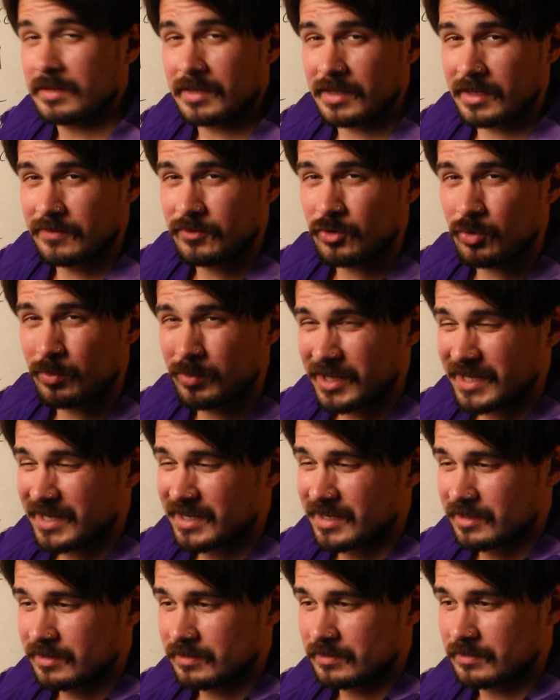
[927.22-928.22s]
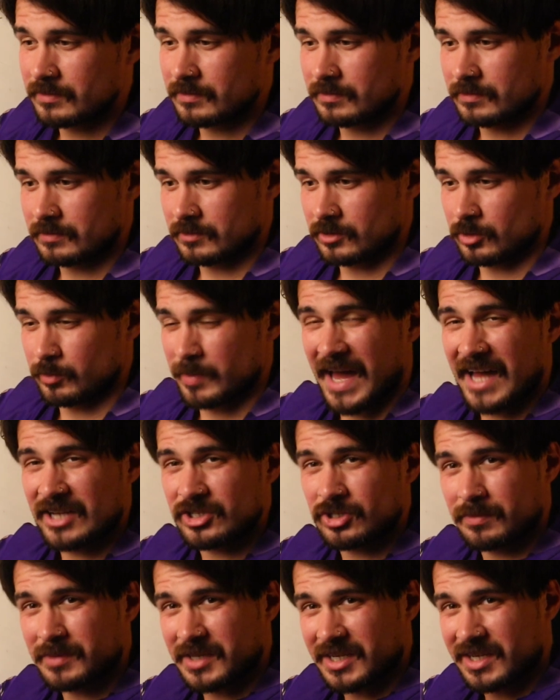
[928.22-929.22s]
If you're bleeding, you
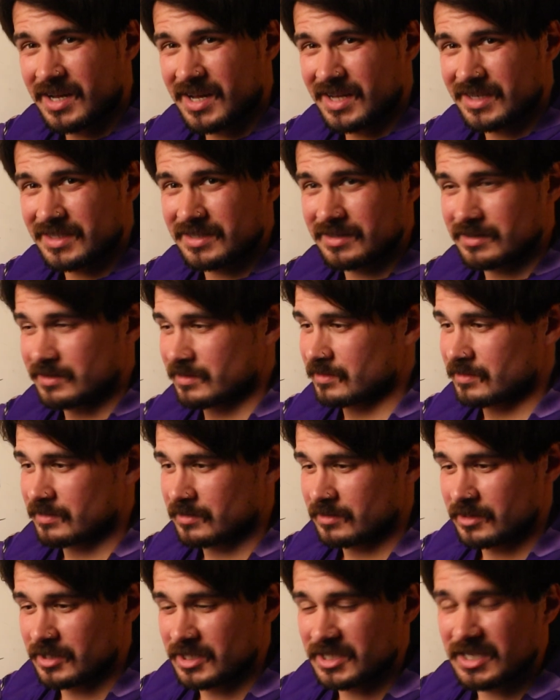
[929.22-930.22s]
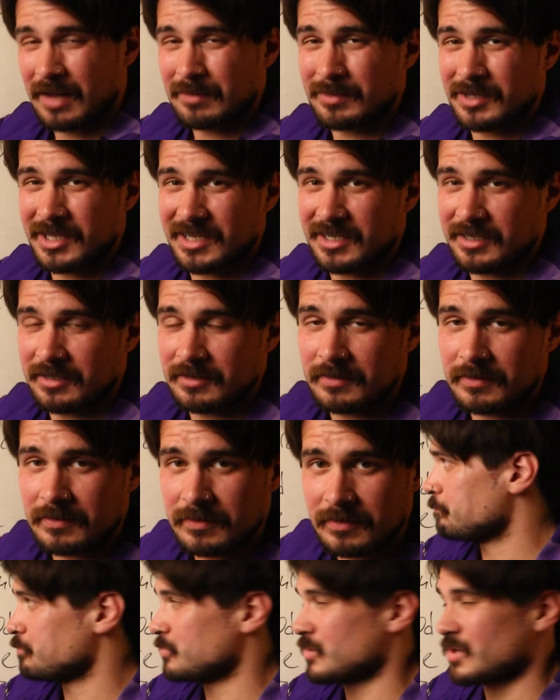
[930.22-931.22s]
patch up the cut, you stop bleeding.
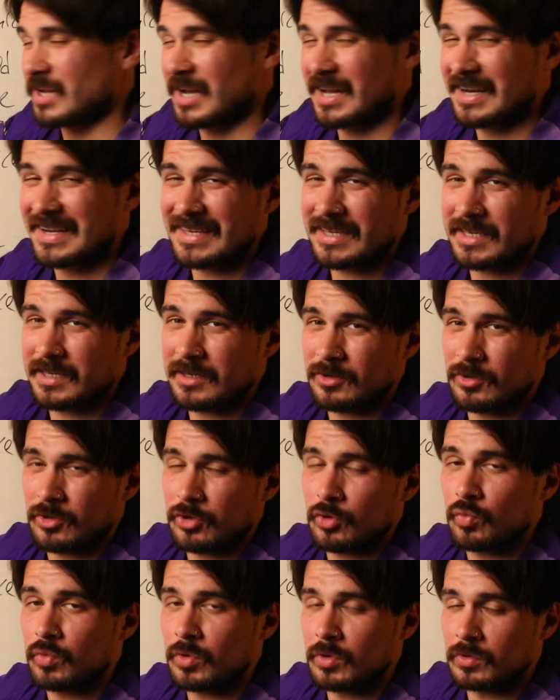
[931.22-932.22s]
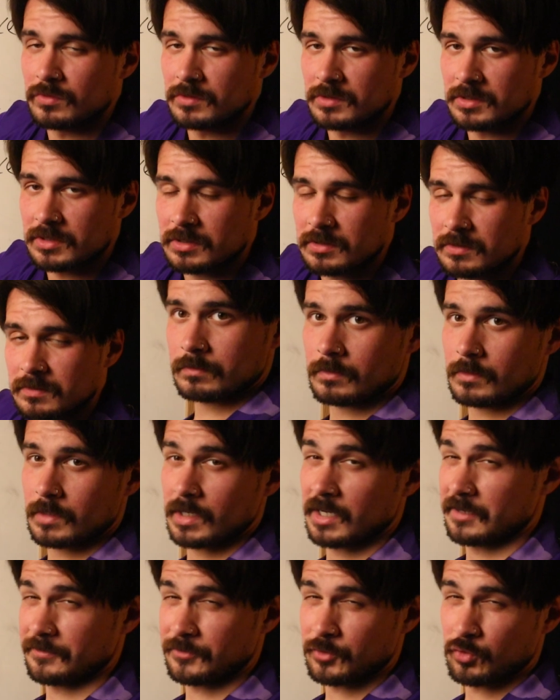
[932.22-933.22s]
You gotta heal the wounds.
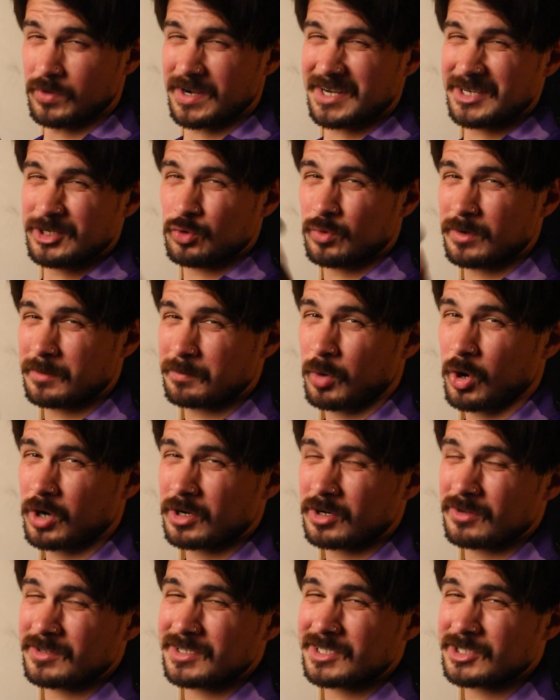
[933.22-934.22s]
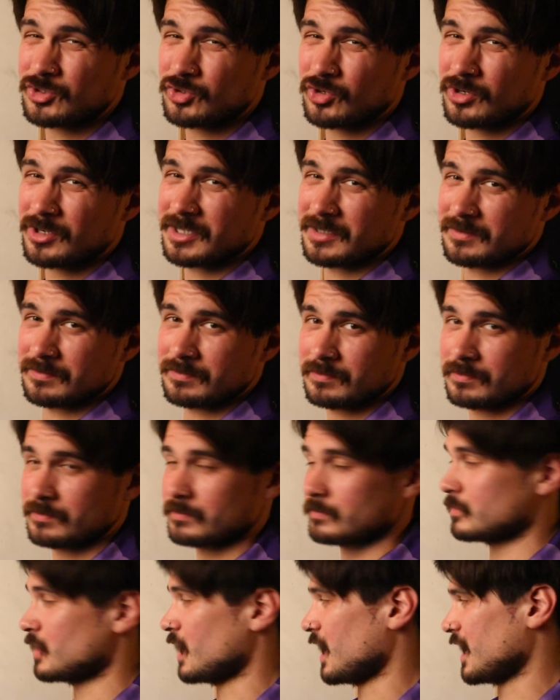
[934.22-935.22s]
And if you're ready to embark on this journey,
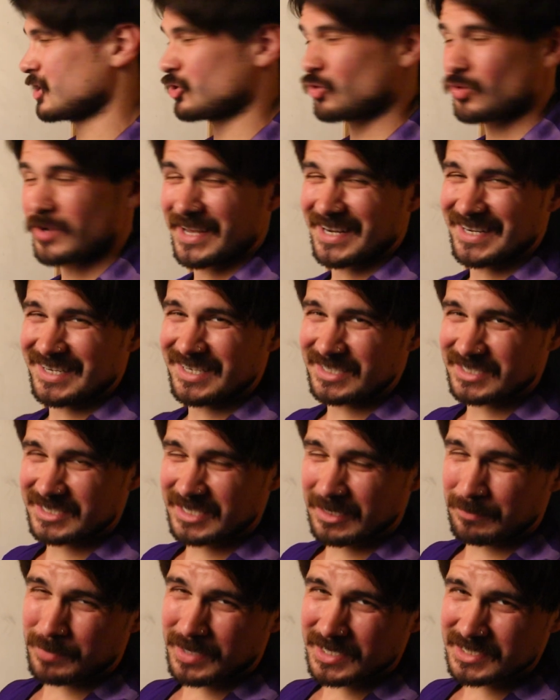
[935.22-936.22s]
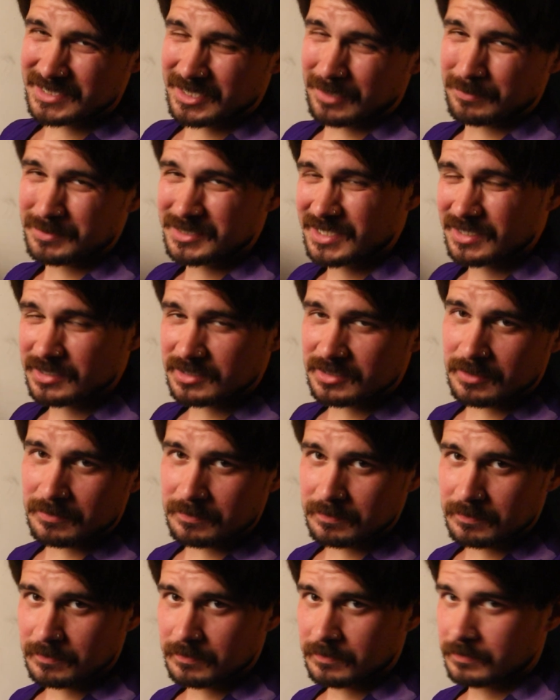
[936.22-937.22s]
I created a step-by-step
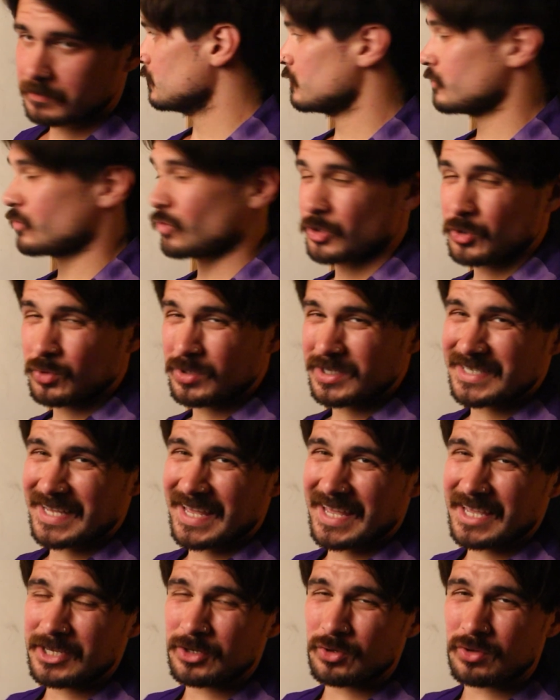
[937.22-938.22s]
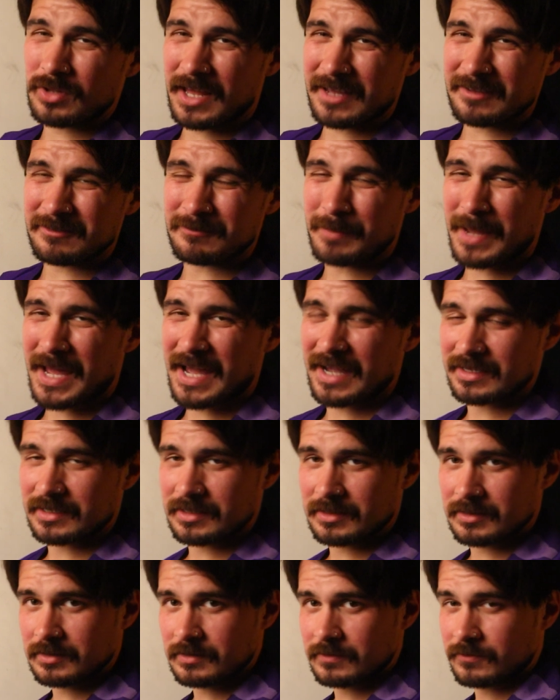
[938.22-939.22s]
system for you to take your life
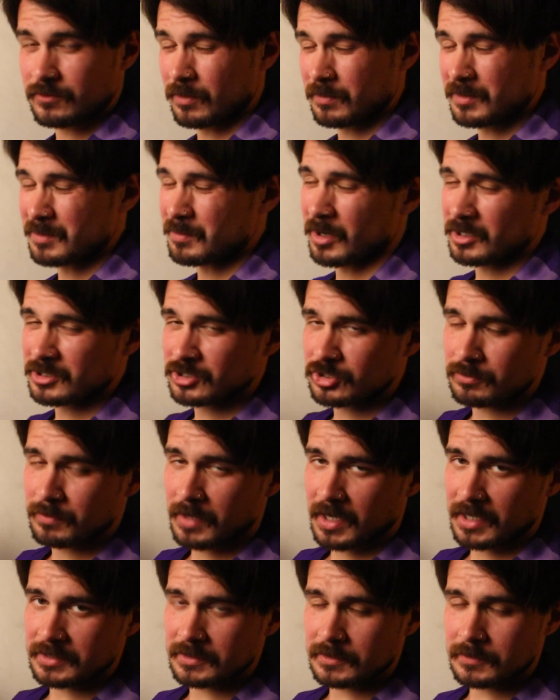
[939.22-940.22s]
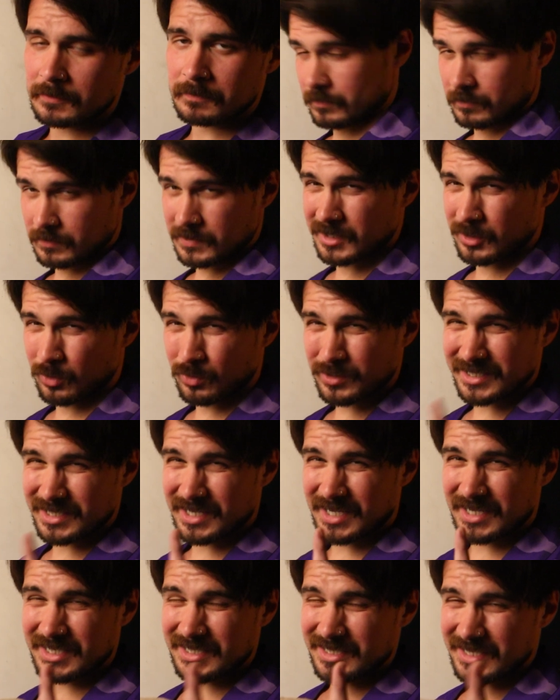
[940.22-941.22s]
back from the monster mind. In only
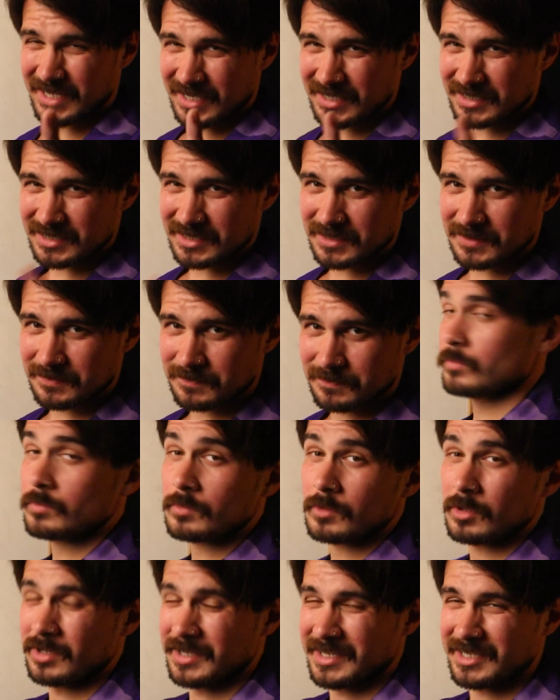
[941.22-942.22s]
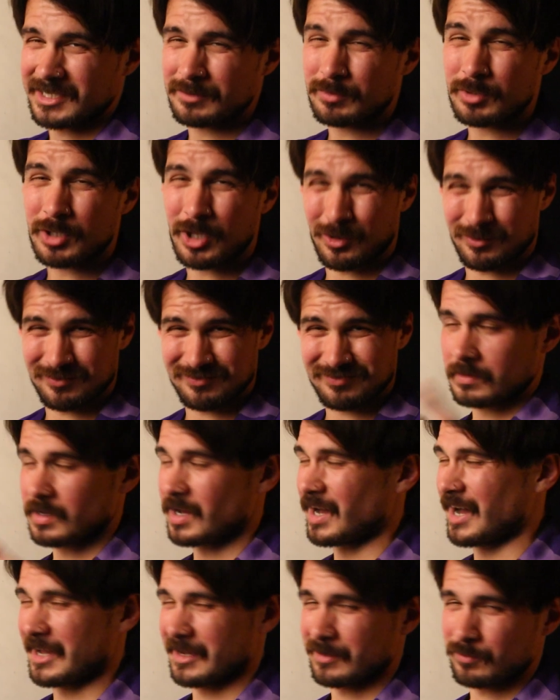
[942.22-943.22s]
90 days. The link is below.
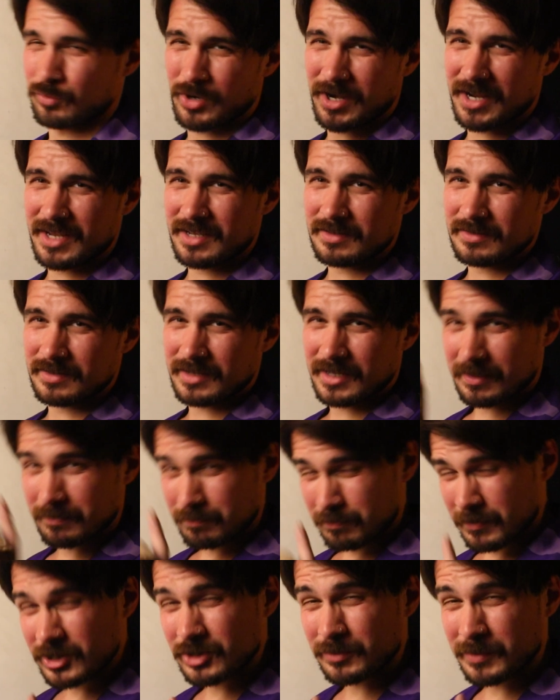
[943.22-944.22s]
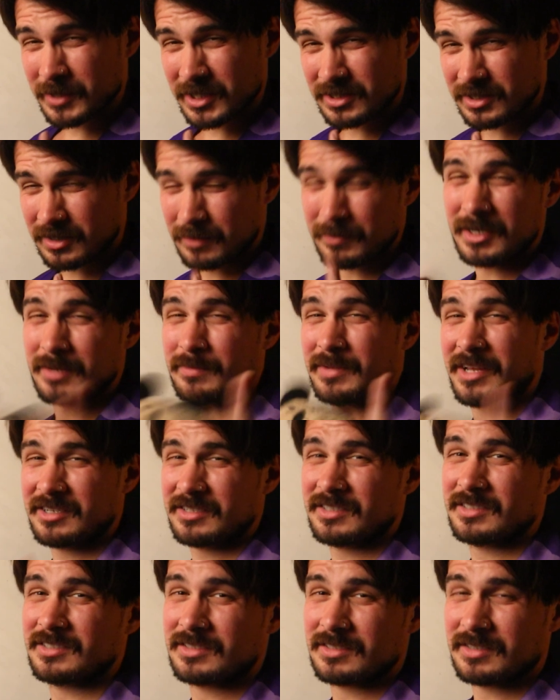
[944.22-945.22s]
I am Ray. Much peace and many
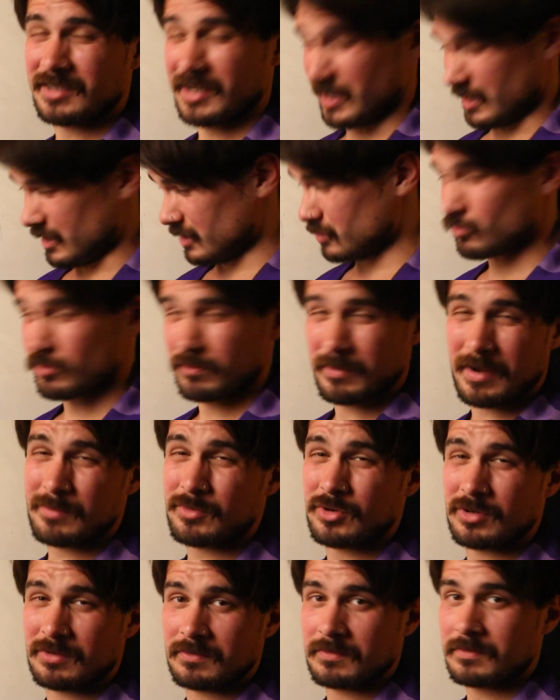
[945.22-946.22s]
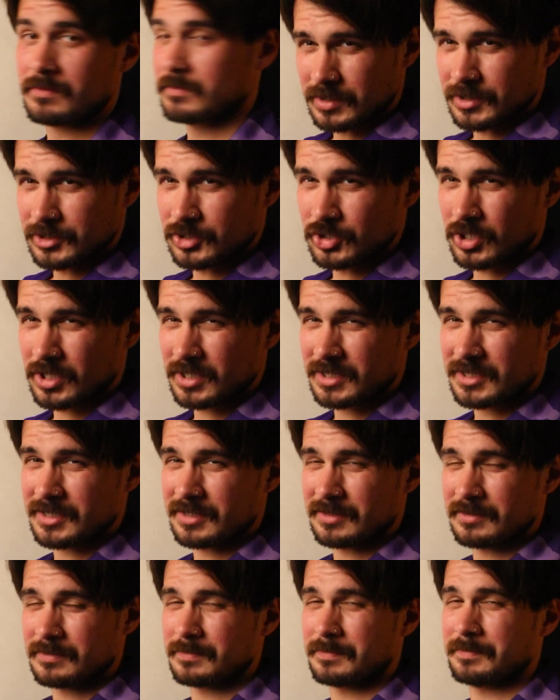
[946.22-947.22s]
blessings. And remember,
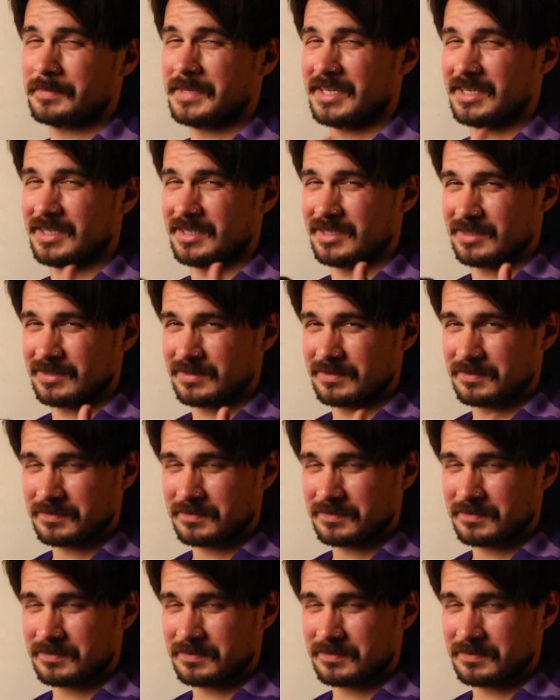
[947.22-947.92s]
just be.